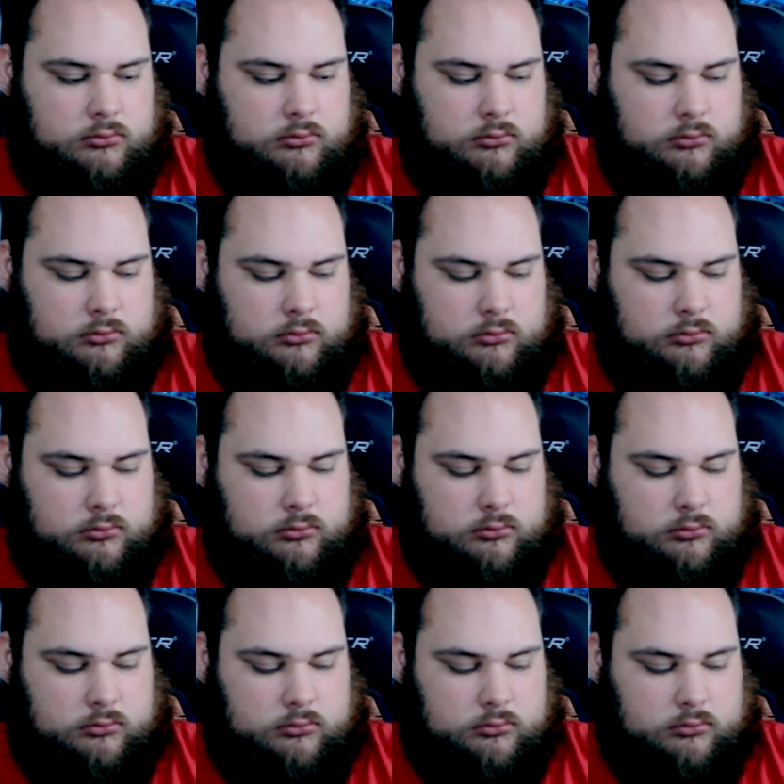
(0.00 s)

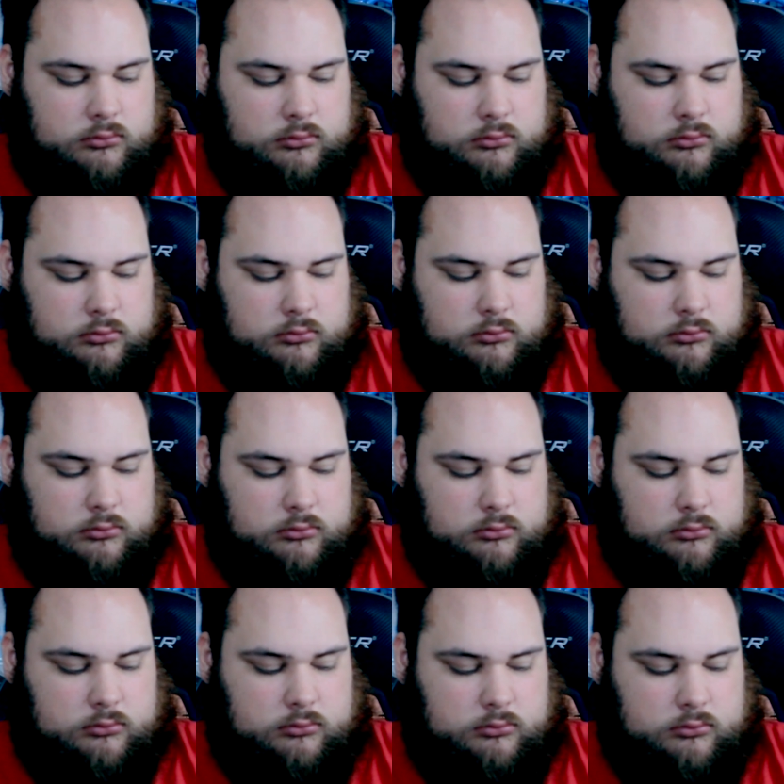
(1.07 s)

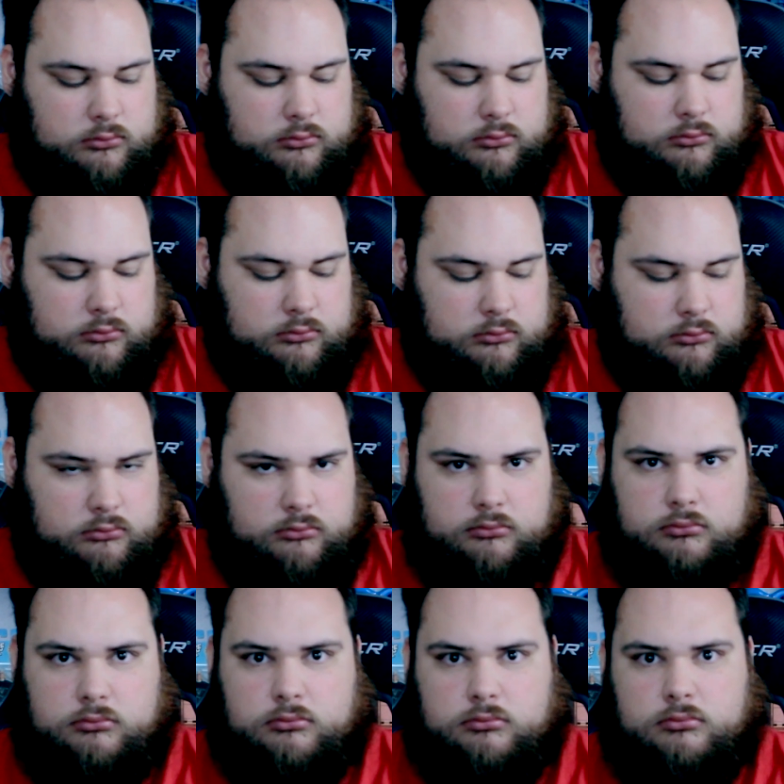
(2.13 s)

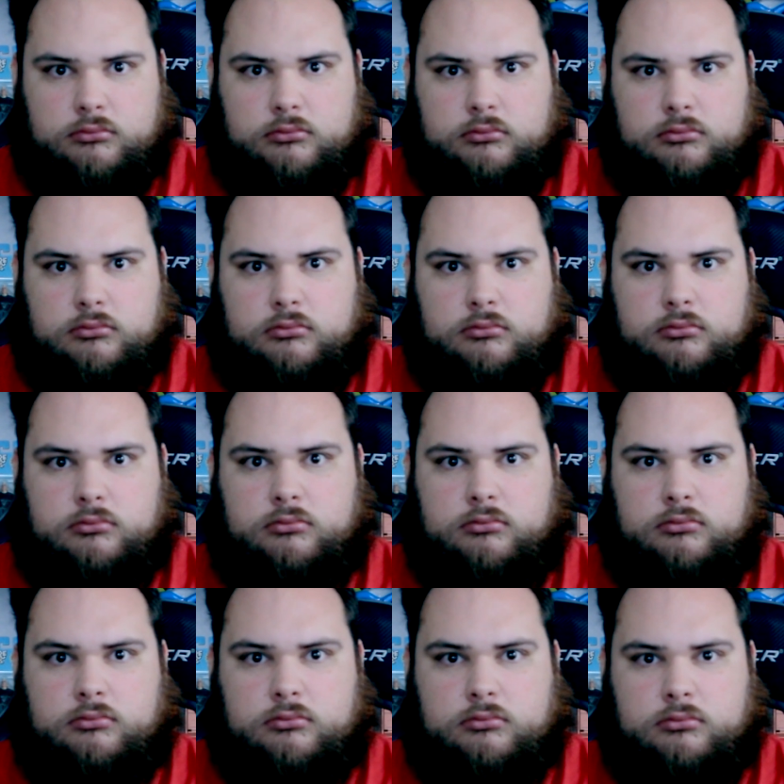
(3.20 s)

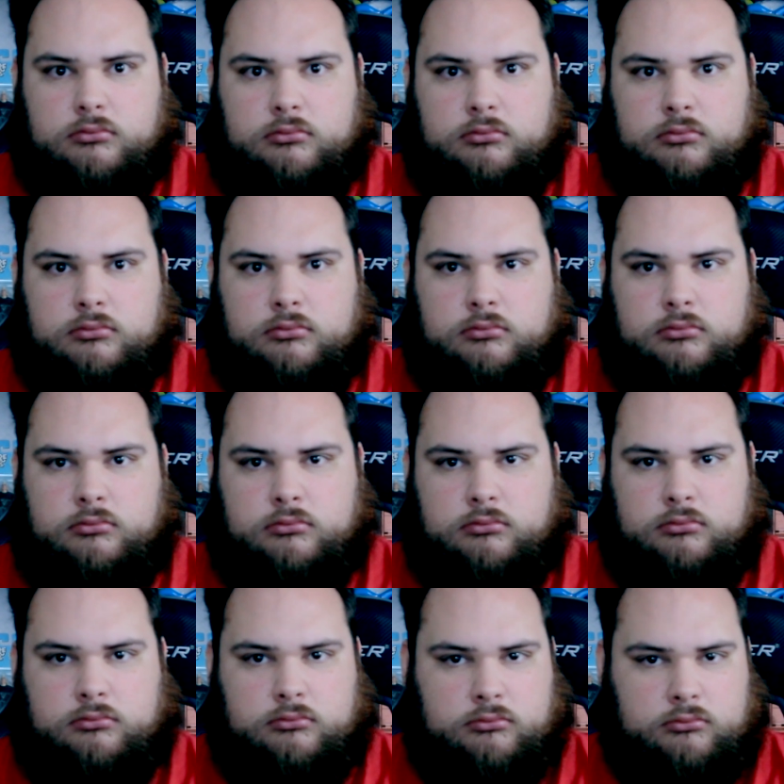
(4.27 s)

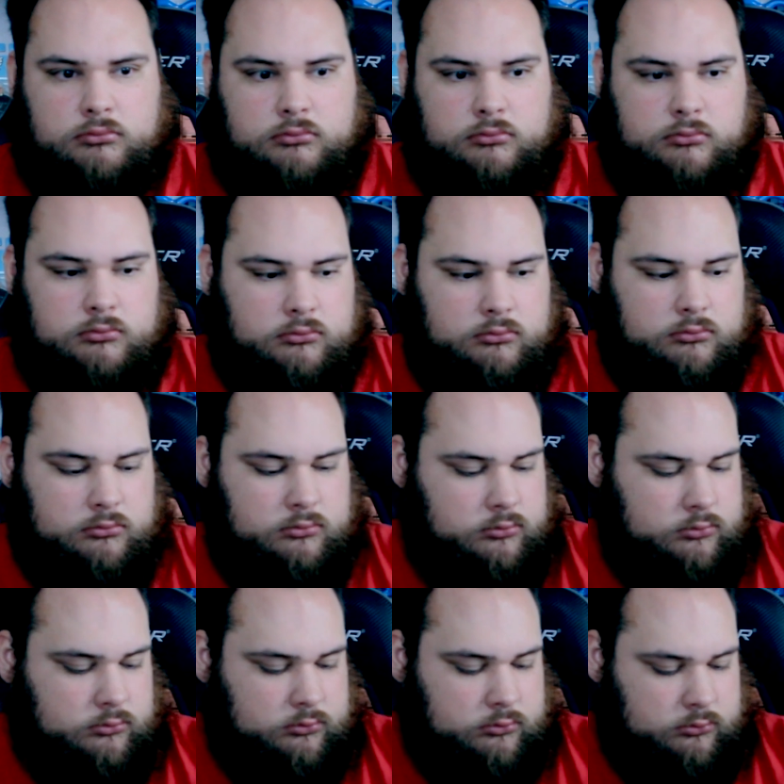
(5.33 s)

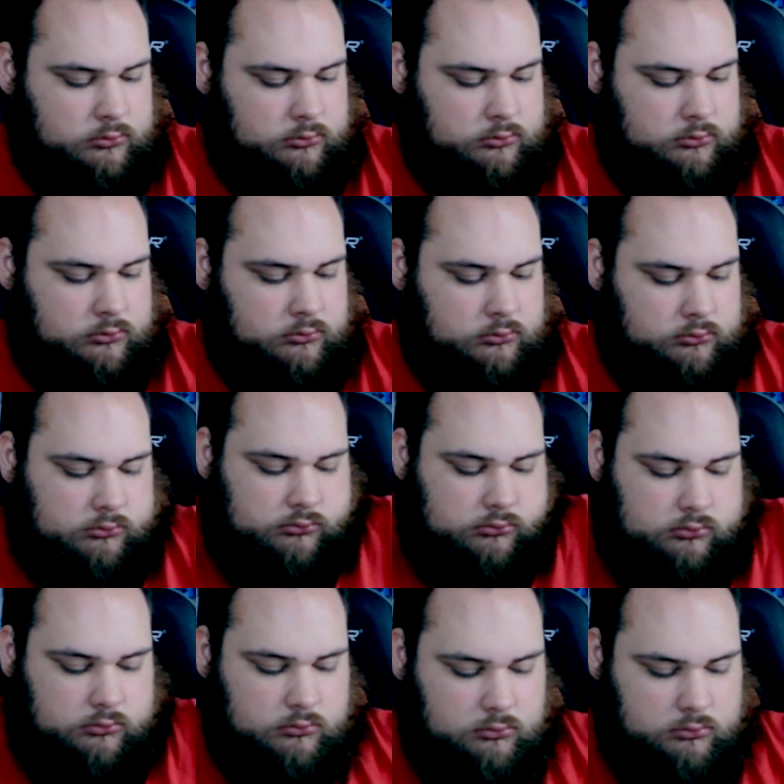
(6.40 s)

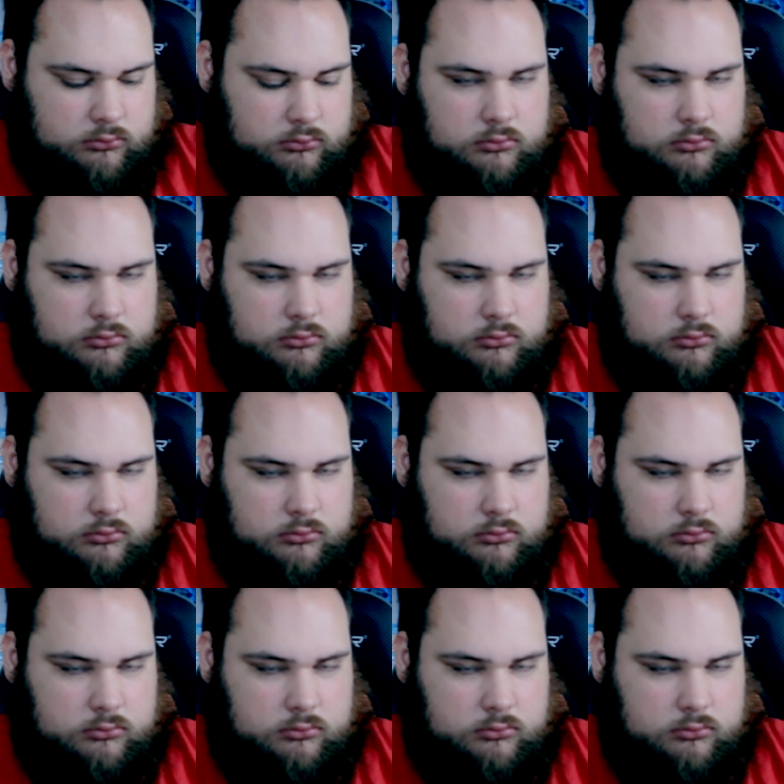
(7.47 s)
(silence)